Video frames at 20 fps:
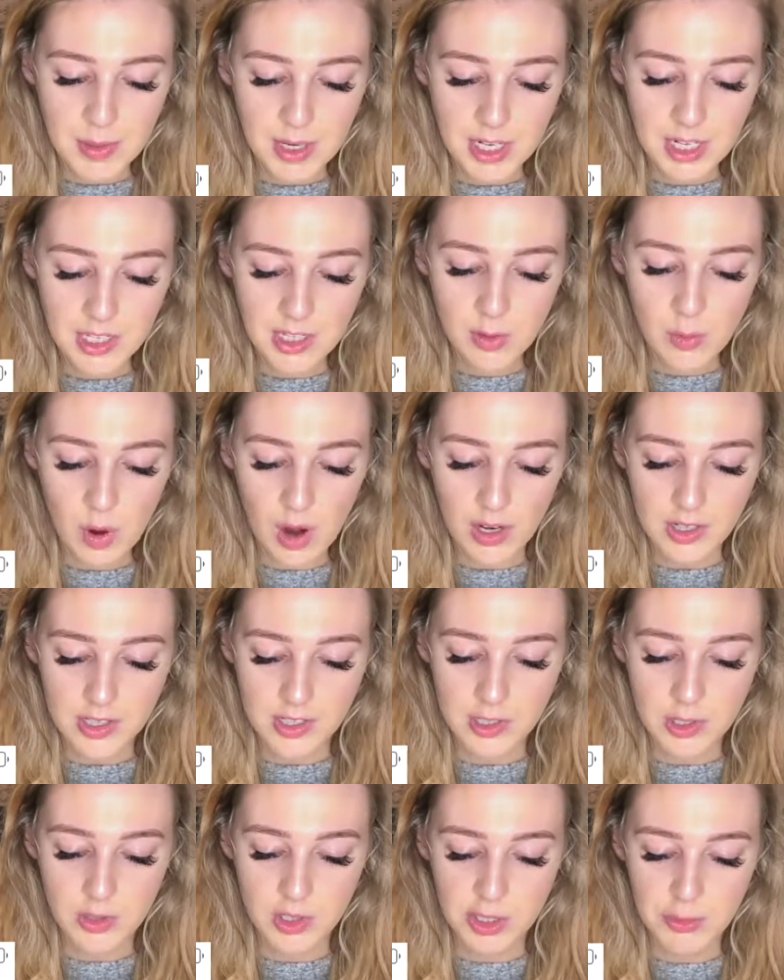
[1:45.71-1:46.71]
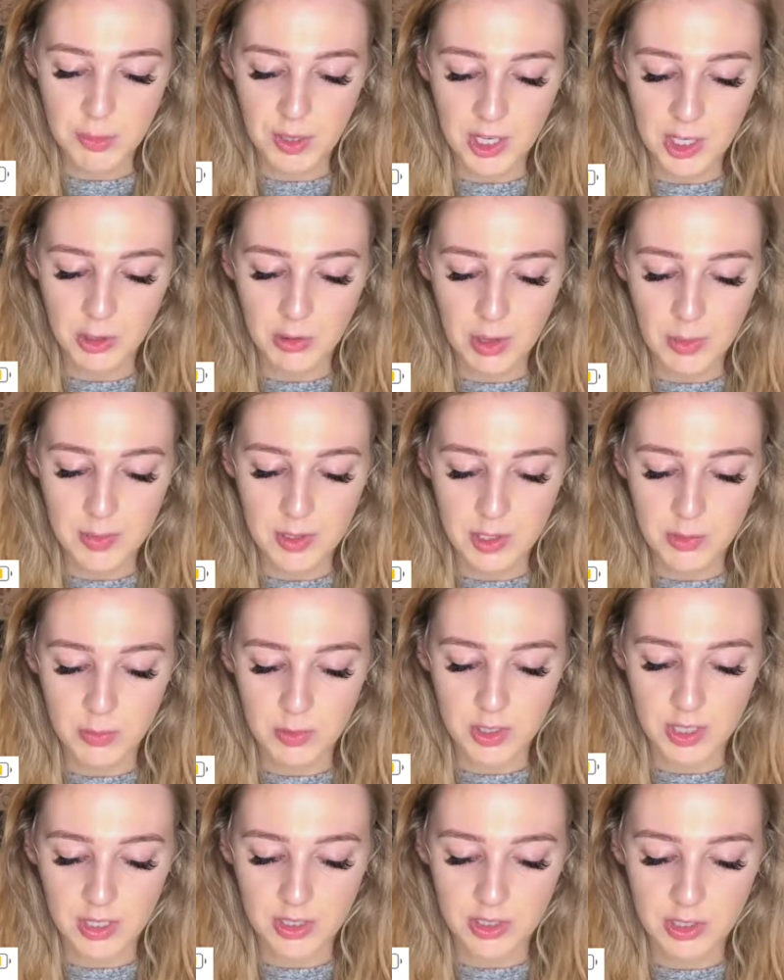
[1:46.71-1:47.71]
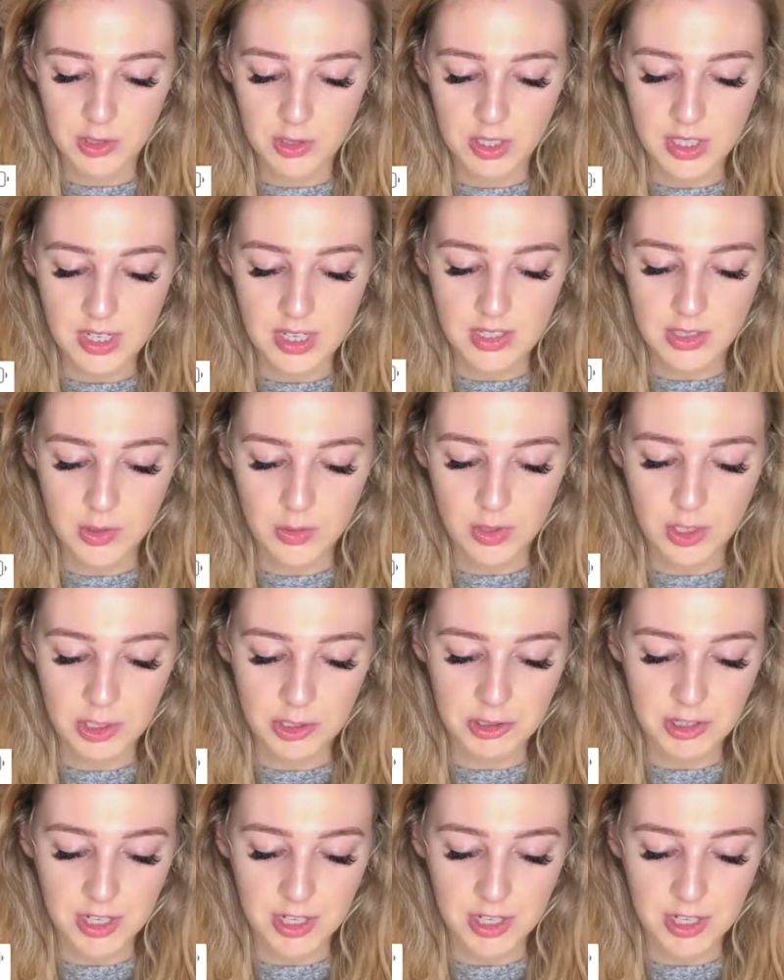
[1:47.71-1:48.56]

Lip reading: immediately walked into a spider web this morning, so today's going